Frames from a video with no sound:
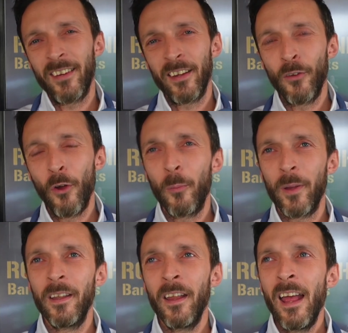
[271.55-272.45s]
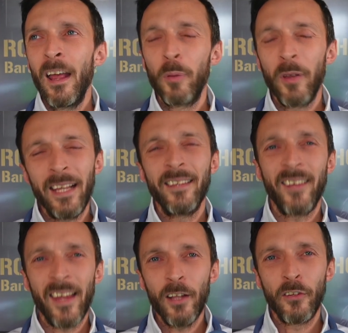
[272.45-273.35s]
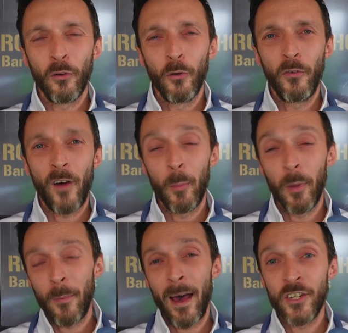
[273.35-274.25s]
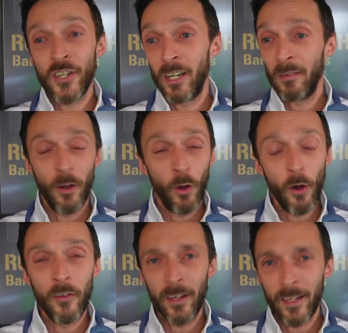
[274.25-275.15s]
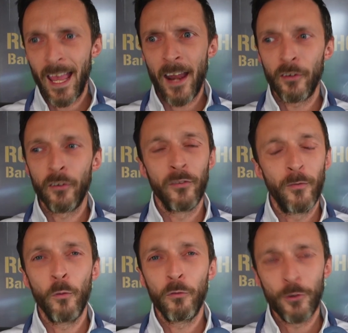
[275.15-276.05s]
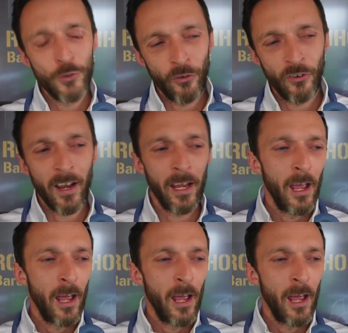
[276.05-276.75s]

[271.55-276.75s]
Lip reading: It's not been plain sailing so far, but the manager and a lot of the characters involved on Tuesday night